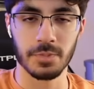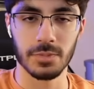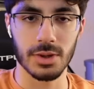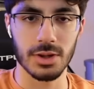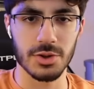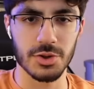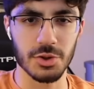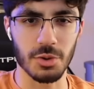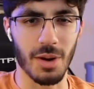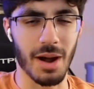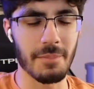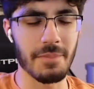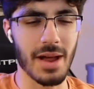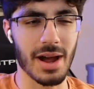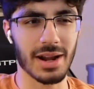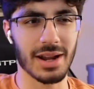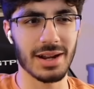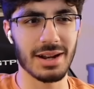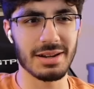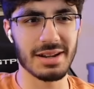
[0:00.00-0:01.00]
So I'm
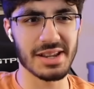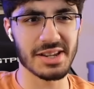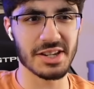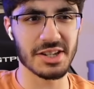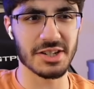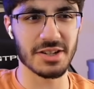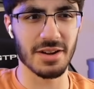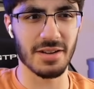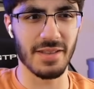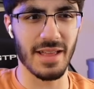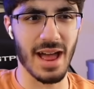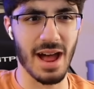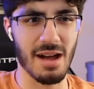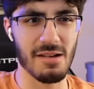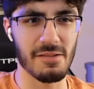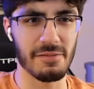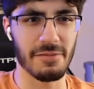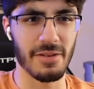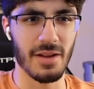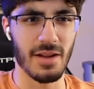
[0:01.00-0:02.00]
not going to necessarily
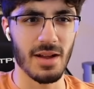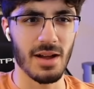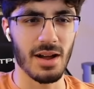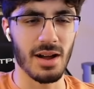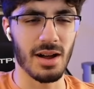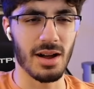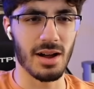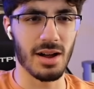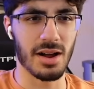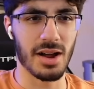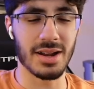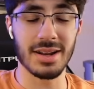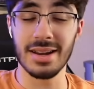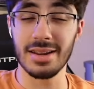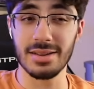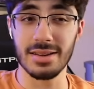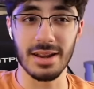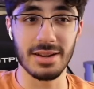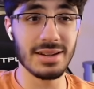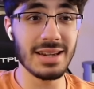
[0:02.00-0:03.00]
have
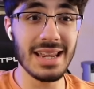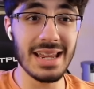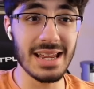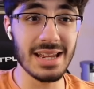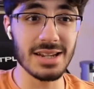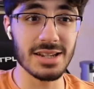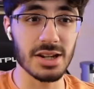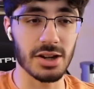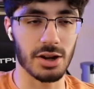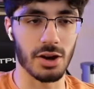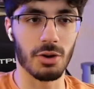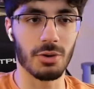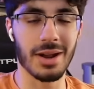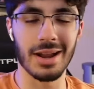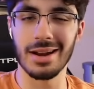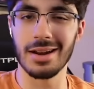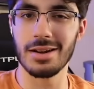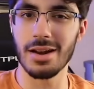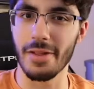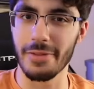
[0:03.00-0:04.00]
a need to go
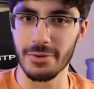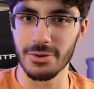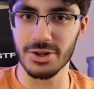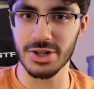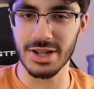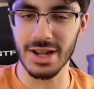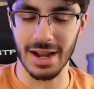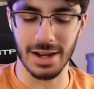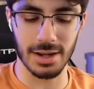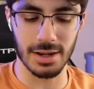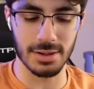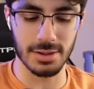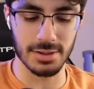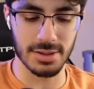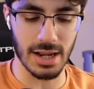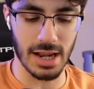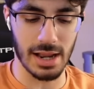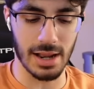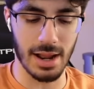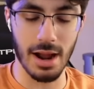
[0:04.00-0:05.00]
get another second
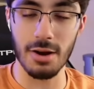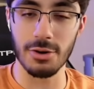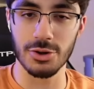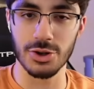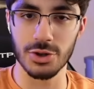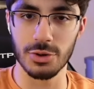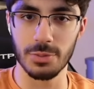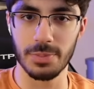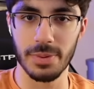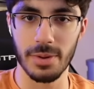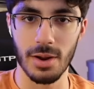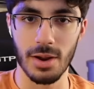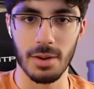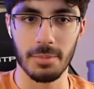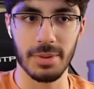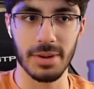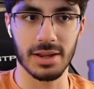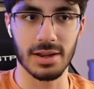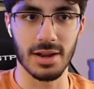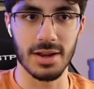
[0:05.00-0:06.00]
air troop,
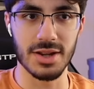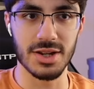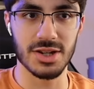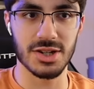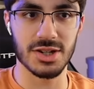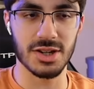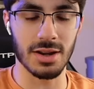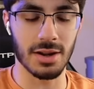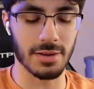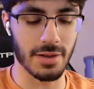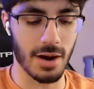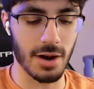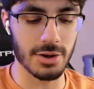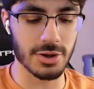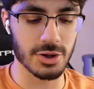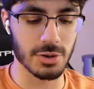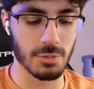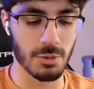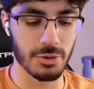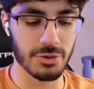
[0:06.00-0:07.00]
because the
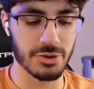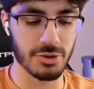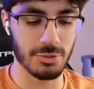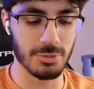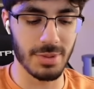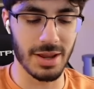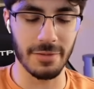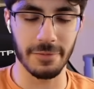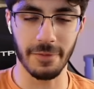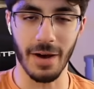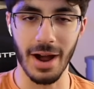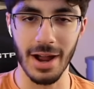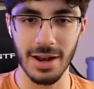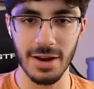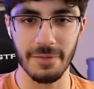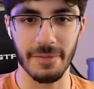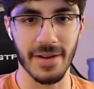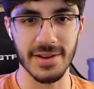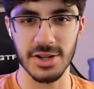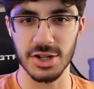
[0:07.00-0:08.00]
hunter will do me fine
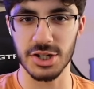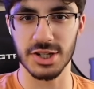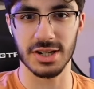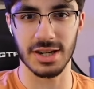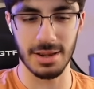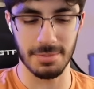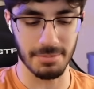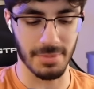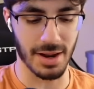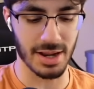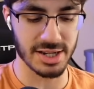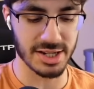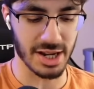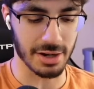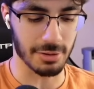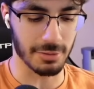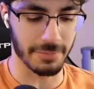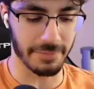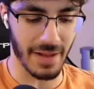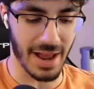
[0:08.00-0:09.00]
if I just keep my
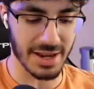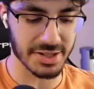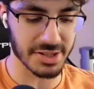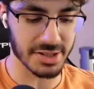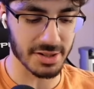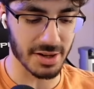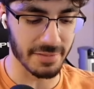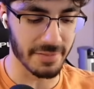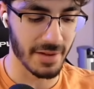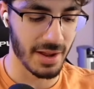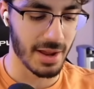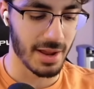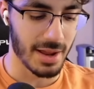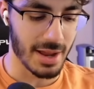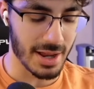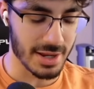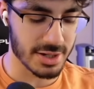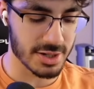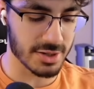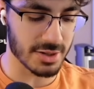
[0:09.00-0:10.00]
cycle fast enough.
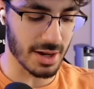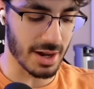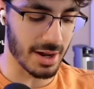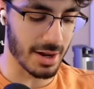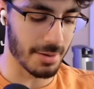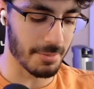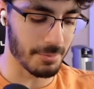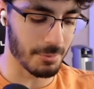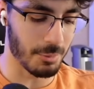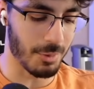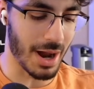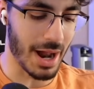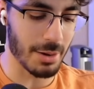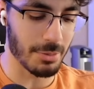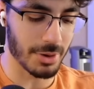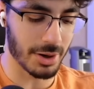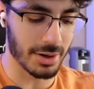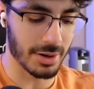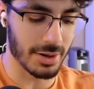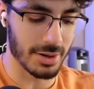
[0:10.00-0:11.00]
That's why
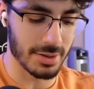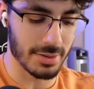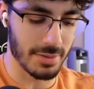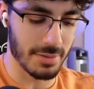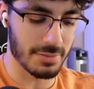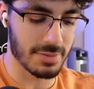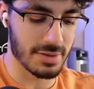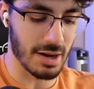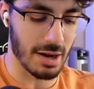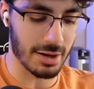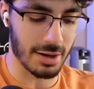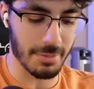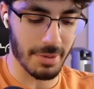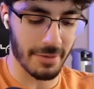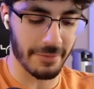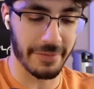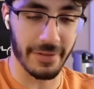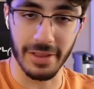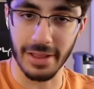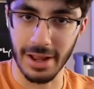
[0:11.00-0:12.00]
we're going to talk
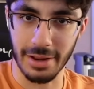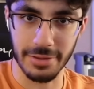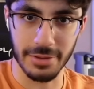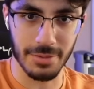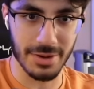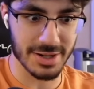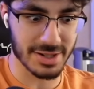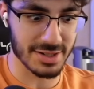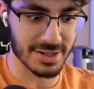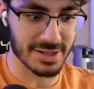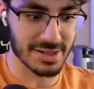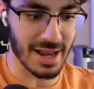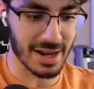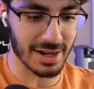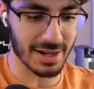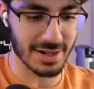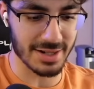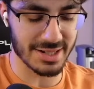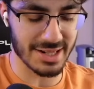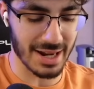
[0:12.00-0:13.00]
about filling out the rest of this deck
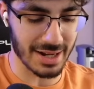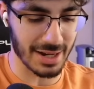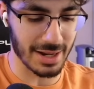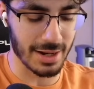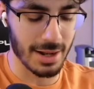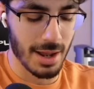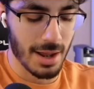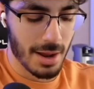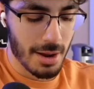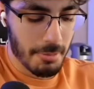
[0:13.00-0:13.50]
in a second.